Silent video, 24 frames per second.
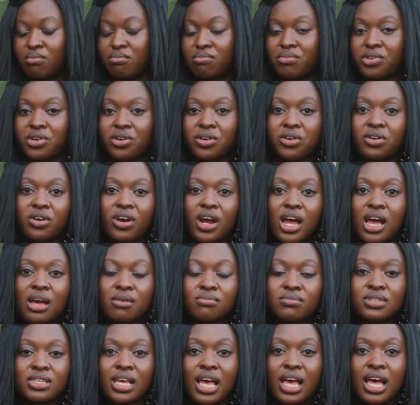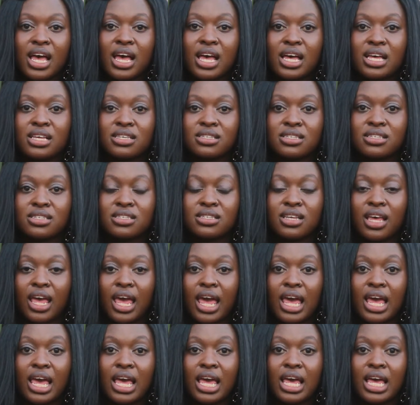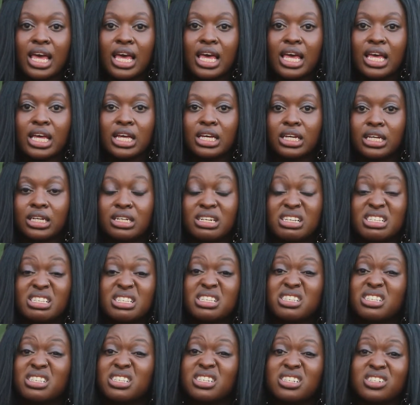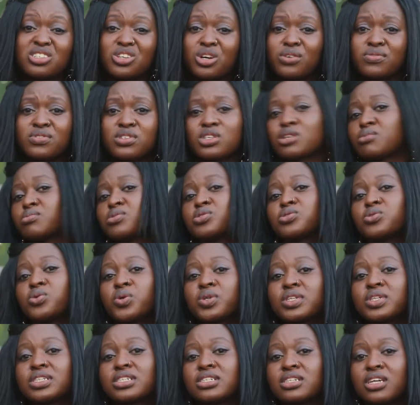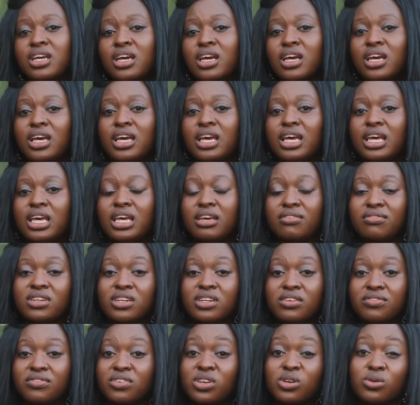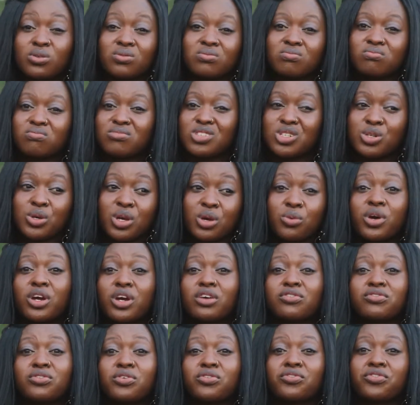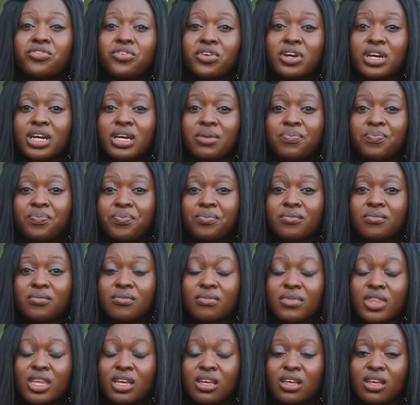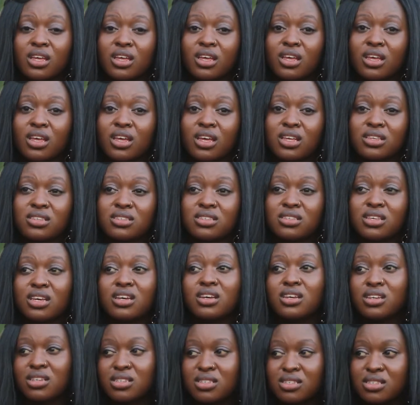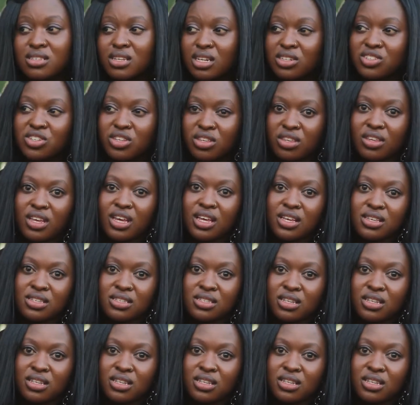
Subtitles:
programs as an assistant of some sort, even if you're doing work for free, there is such a thing as the